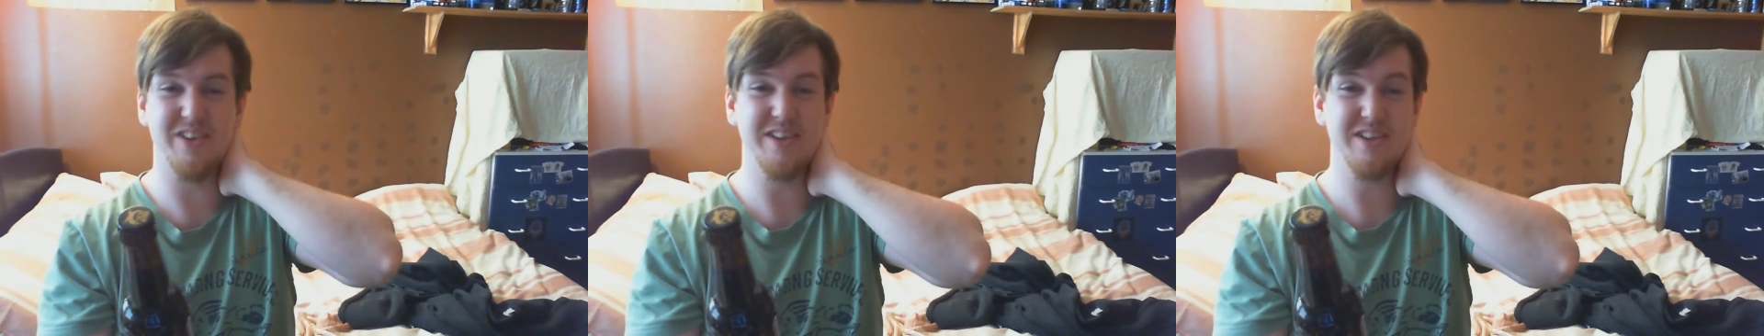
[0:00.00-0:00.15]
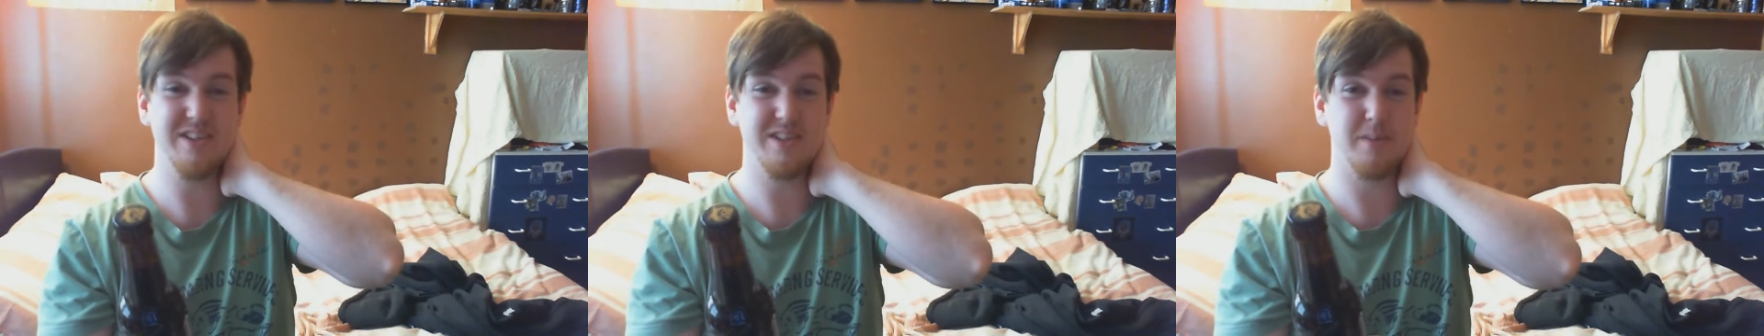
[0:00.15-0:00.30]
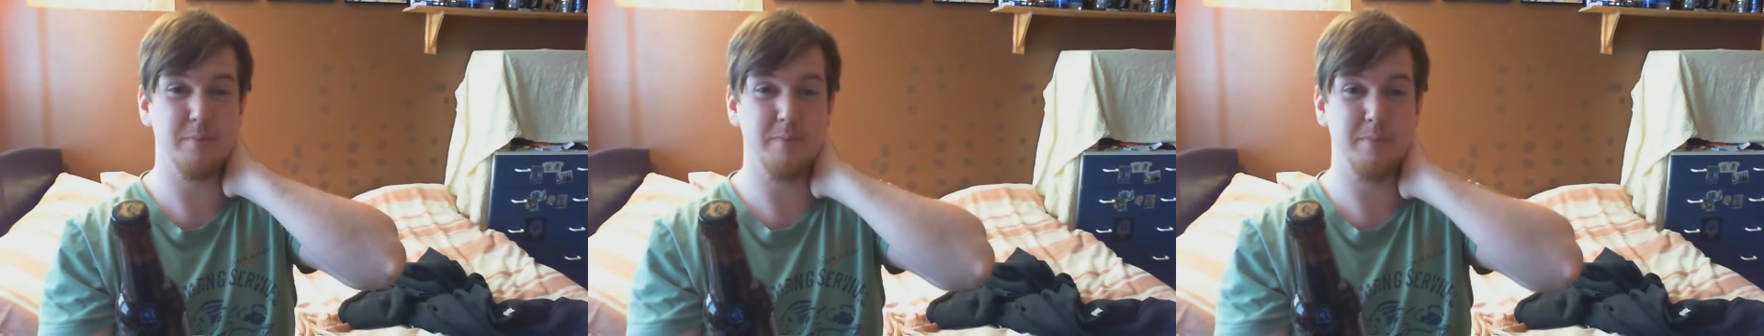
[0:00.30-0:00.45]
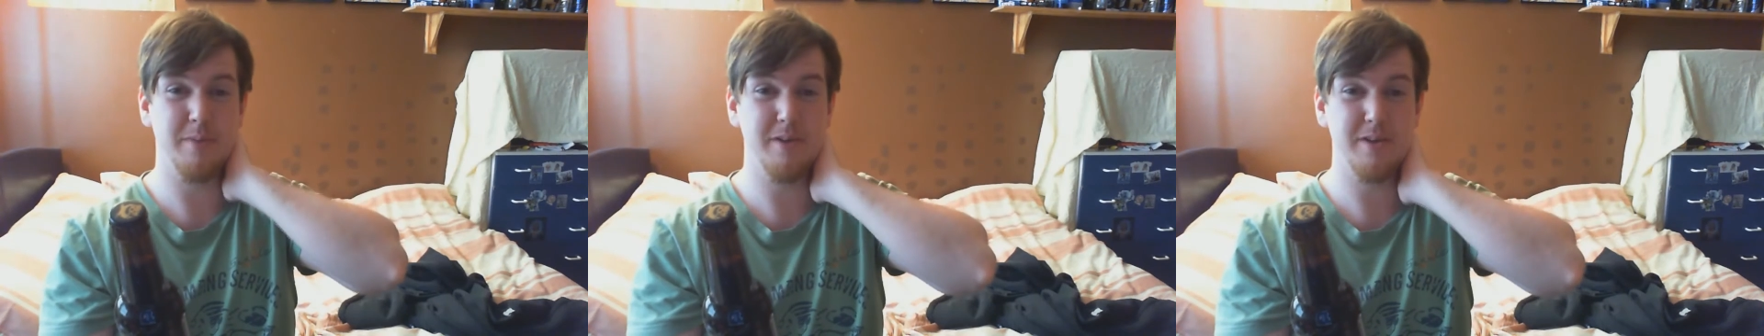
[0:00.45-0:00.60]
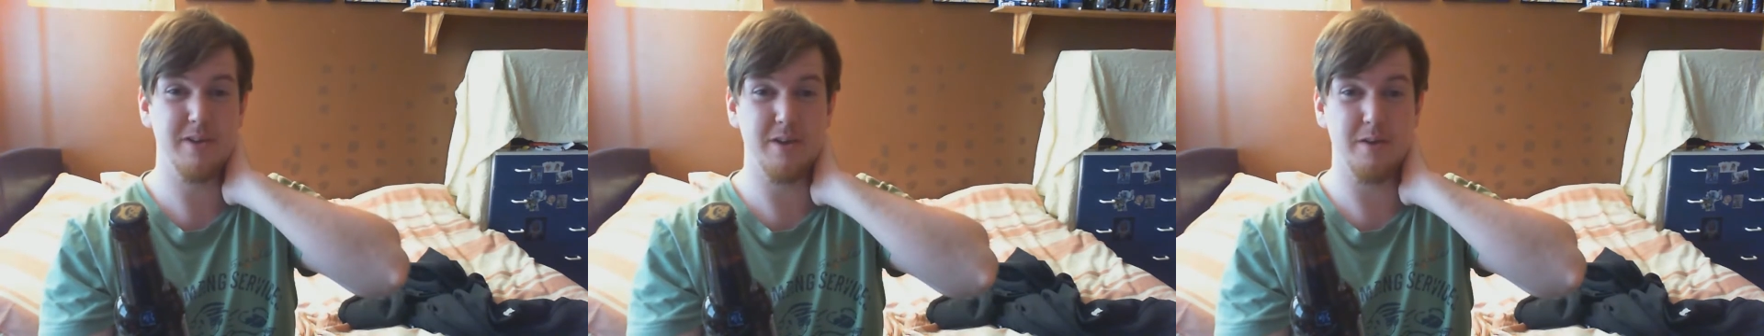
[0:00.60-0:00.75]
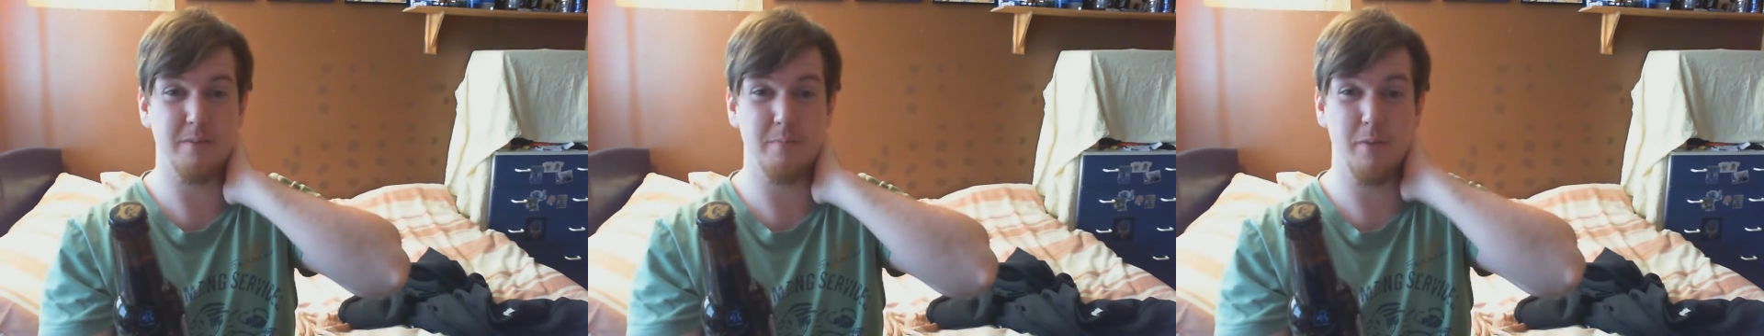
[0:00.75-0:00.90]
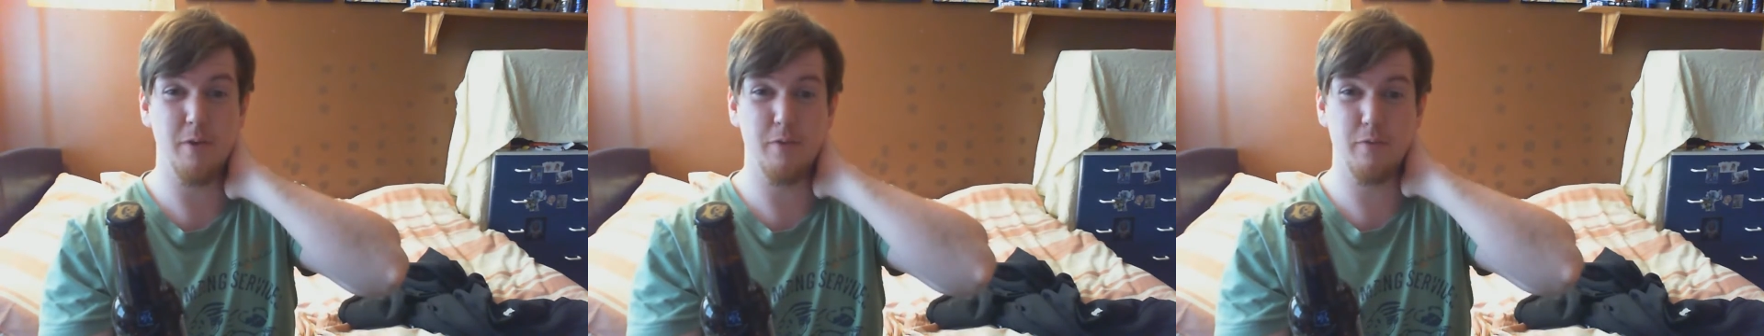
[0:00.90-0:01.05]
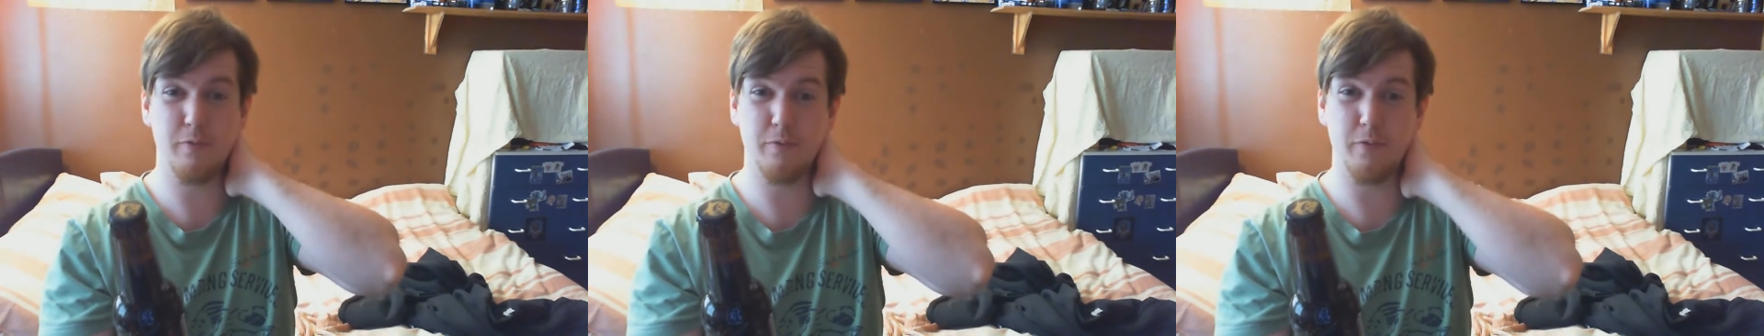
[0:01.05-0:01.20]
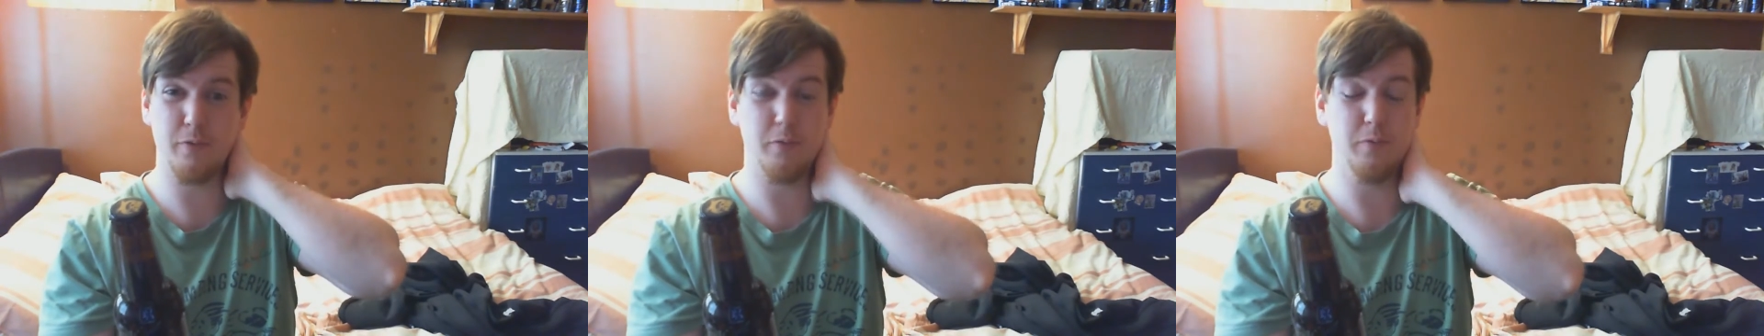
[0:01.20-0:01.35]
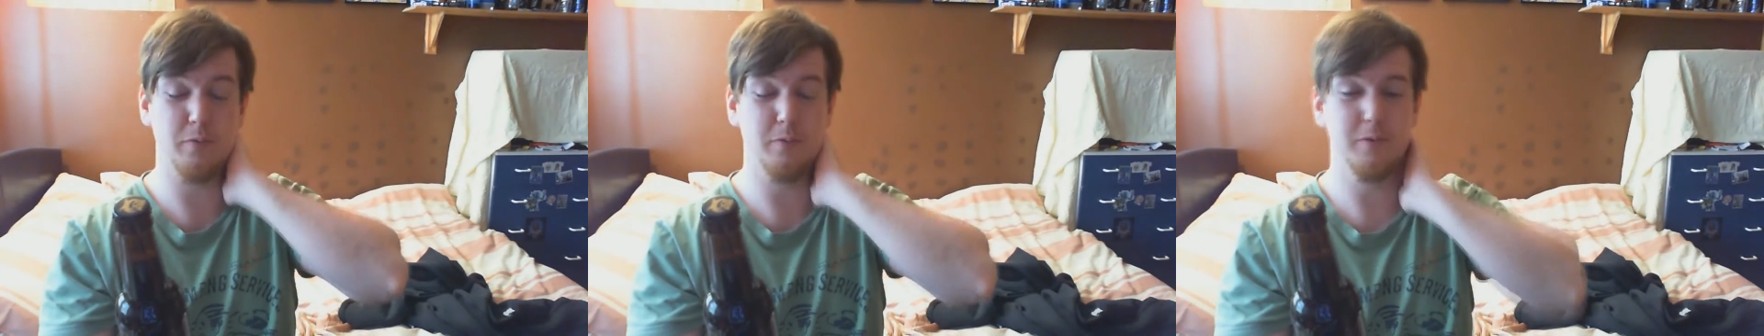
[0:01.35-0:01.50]
That's a bit of a
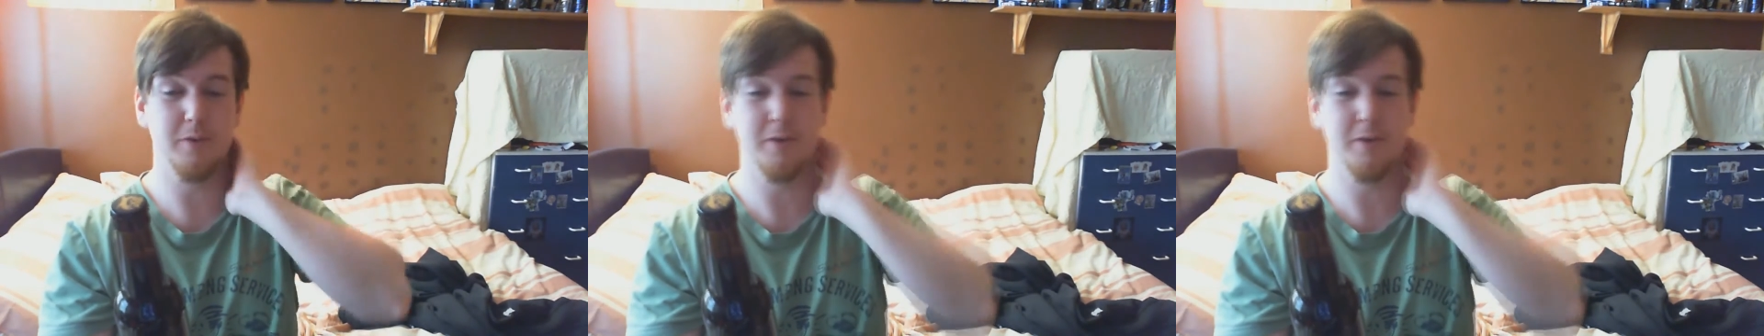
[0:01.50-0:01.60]
mouthful.